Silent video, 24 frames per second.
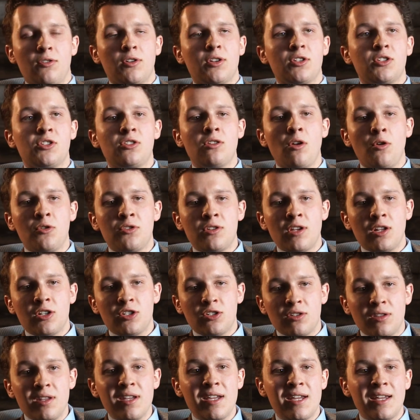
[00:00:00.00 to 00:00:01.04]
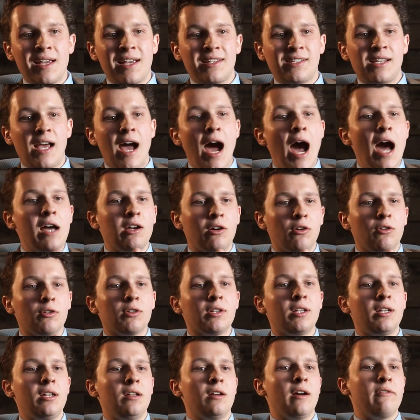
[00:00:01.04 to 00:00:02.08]
is no such thing as a
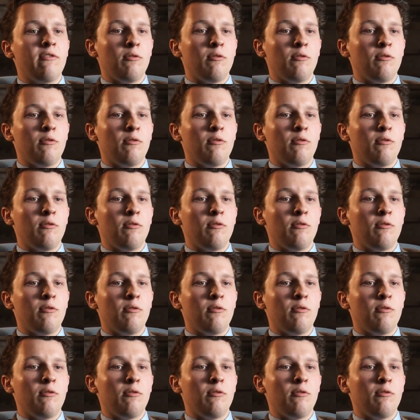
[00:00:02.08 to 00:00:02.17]
hierarchy of